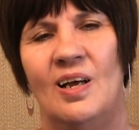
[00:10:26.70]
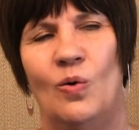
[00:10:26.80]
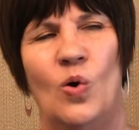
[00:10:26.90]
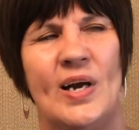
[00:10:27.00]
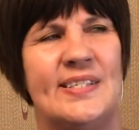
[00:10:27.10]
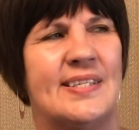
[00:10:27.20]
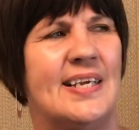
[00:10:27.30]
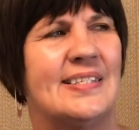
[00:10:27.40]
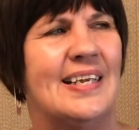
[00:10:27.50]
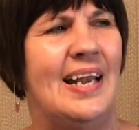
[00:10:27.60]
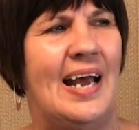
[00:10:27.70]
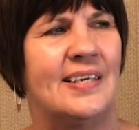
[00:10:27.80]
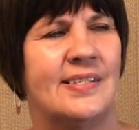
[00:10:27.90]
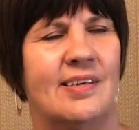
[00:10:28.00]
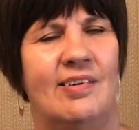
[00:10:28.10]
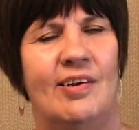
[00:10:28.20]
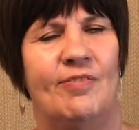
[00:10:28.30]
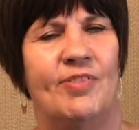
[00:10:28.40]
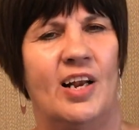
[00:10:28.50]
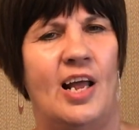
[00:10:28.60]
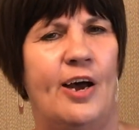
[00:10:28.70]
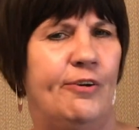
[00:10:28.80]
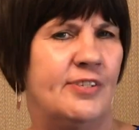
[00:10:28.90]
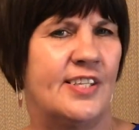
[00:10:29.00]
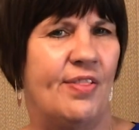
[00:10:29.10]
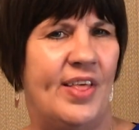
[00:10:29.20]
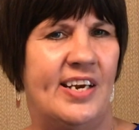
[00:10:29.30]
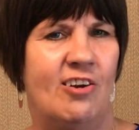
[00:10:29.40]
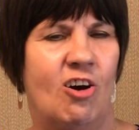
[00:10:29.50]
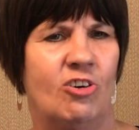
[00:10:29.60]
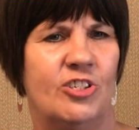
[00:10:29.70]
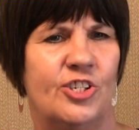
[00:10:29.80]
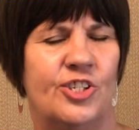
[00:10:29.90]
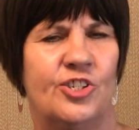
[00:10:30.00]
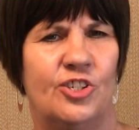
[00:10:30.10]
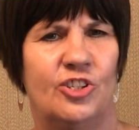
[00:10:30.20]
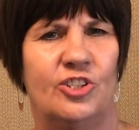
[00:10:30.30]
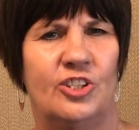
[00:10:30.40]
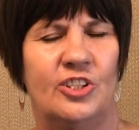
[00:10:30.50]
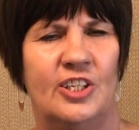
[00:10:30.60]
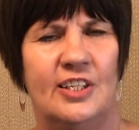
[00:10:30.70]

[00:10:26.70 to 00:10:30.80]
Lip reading: What is this lesson of the loaves that they'd not understood?